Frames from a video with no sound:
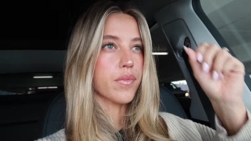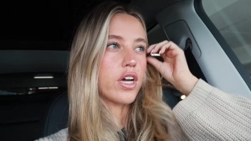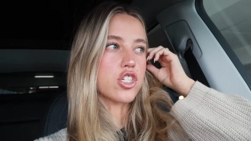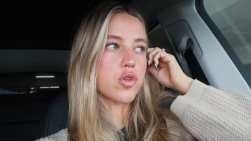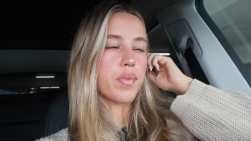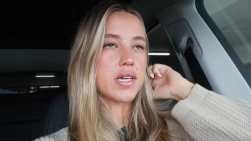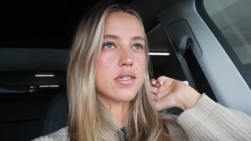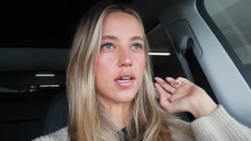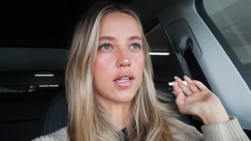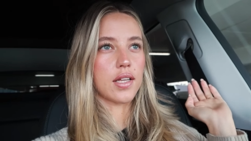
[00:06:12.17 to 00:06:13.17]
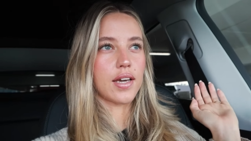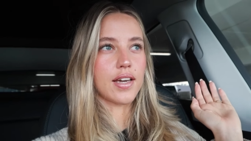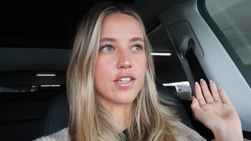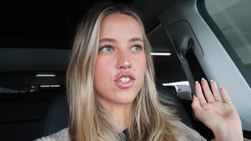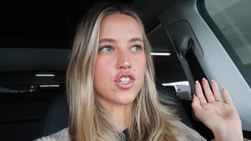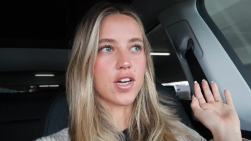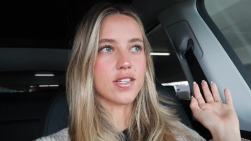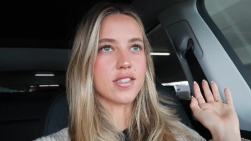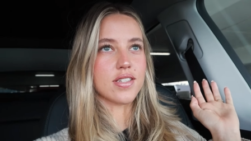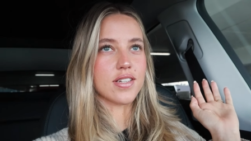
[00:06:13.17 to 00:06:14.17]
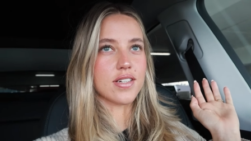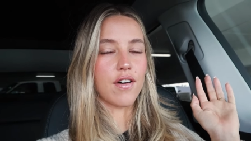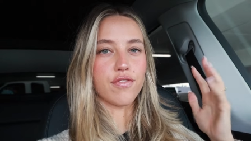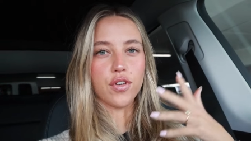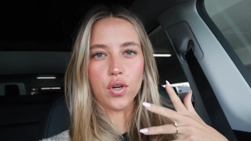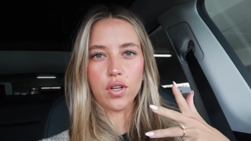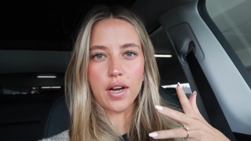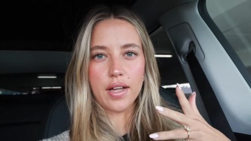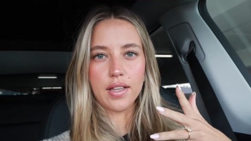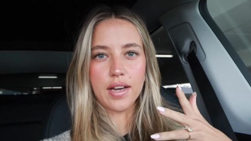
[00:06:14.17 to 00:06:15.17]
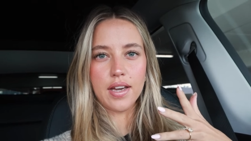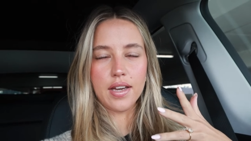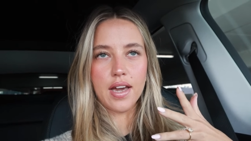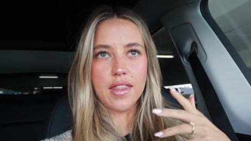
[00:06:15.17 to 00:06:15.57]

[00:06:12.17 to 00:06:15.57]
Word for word: which basically is just a full highlight.